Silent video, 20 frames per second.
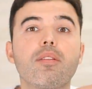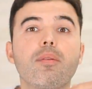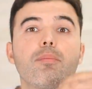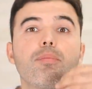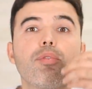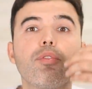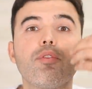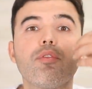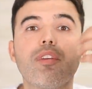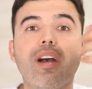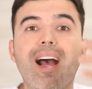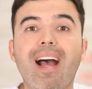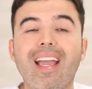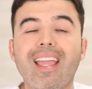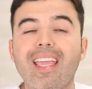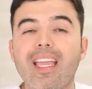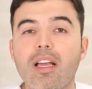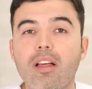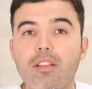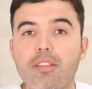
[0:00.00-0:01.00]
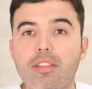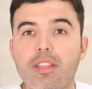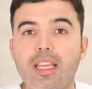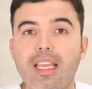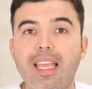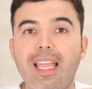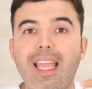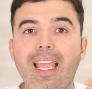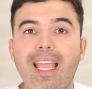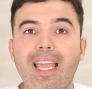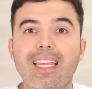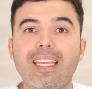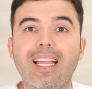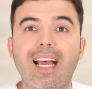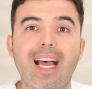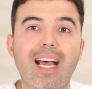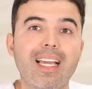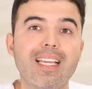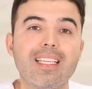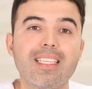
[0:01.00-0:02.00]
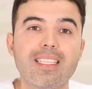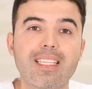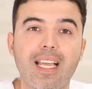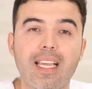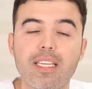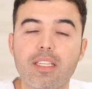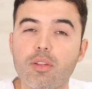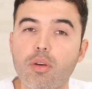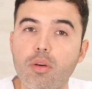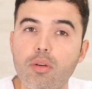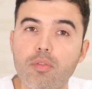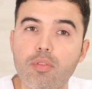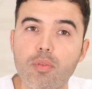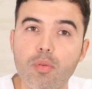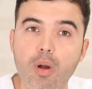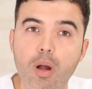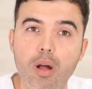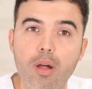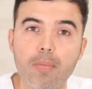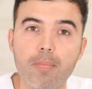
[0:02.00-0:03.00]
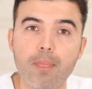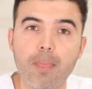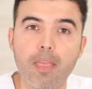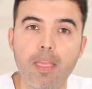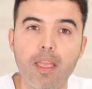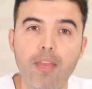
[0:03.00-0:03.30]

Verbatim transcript: to improve eye health and eyesight overall.